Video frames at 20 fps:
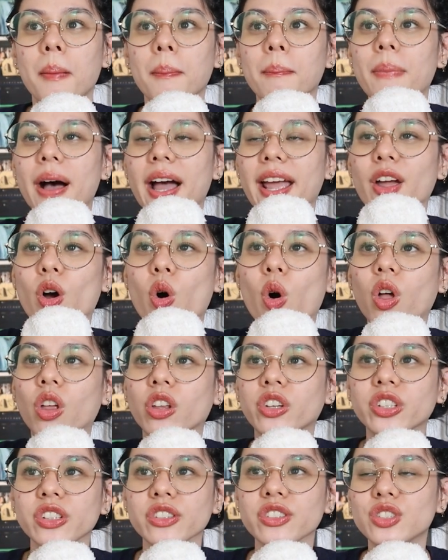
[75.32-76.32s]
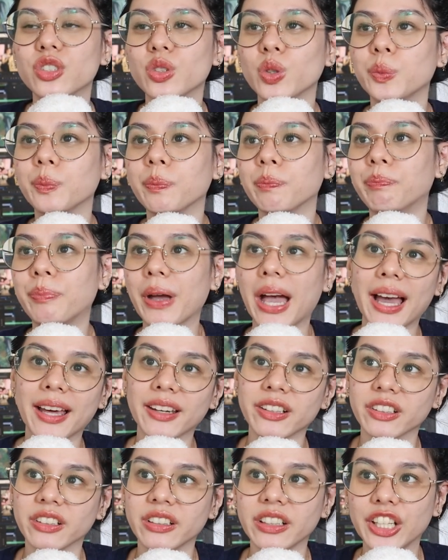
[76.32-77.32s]
my all-consumed
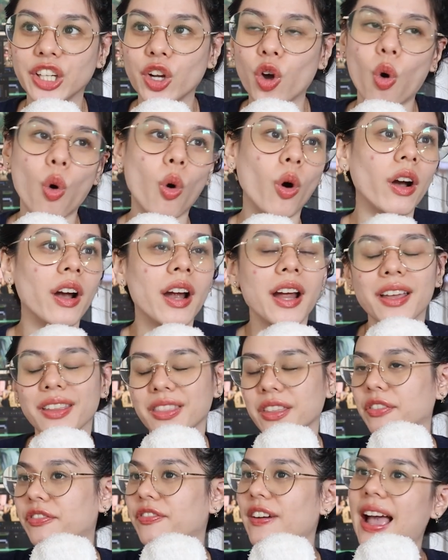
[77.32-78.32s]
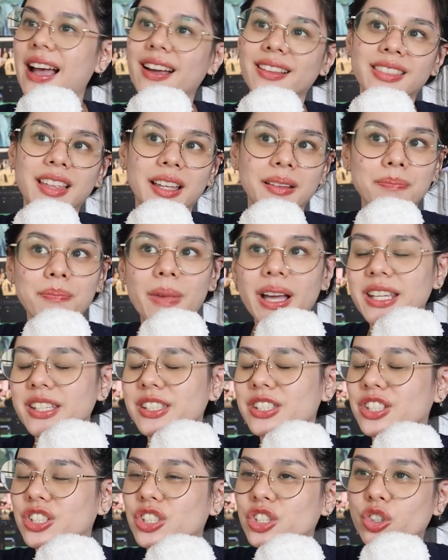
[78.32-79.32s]
battery or the fact that my
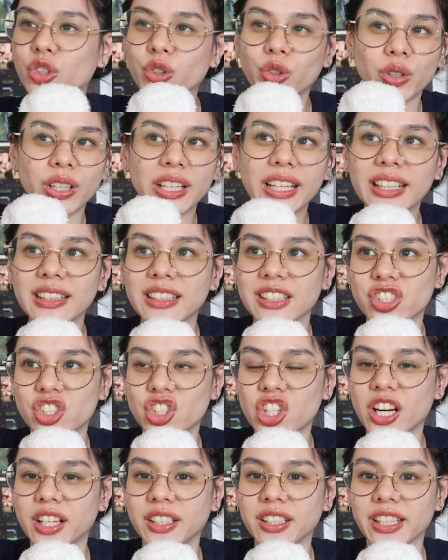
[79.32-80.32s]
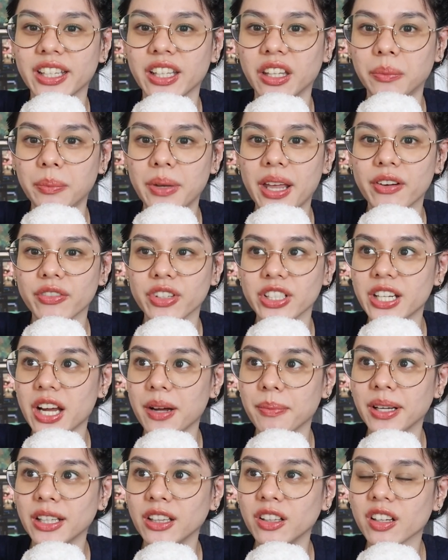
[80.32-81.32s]
screen is trying to kill me every
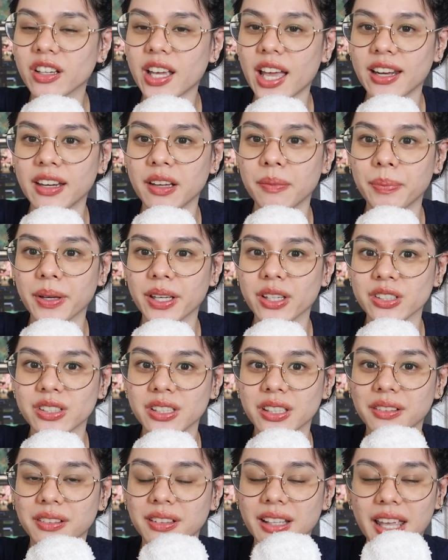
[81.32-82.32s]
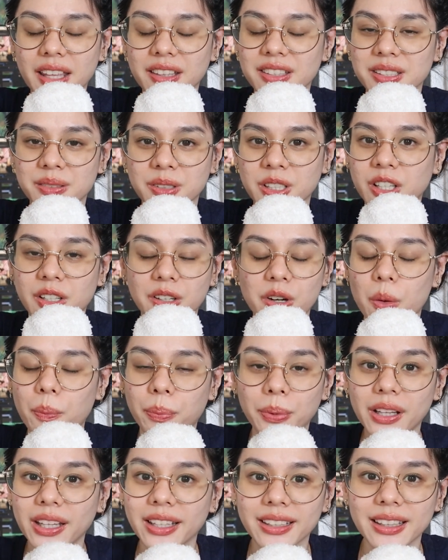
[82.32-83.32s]
time I look at it because it it's
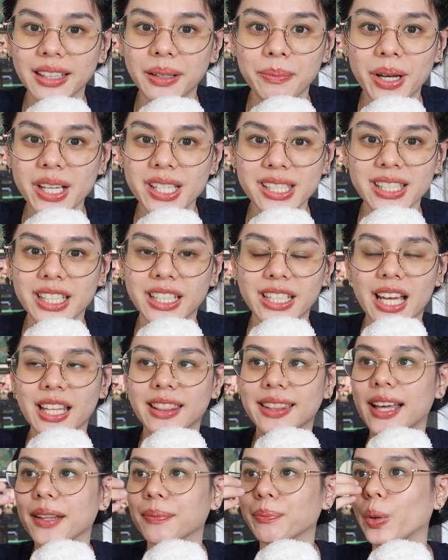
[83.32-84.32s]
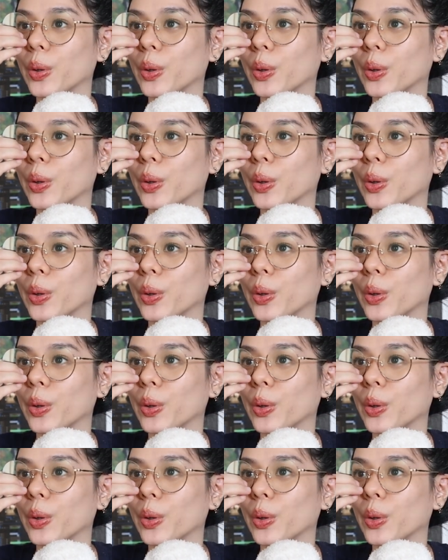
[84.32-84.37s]
completely busted at that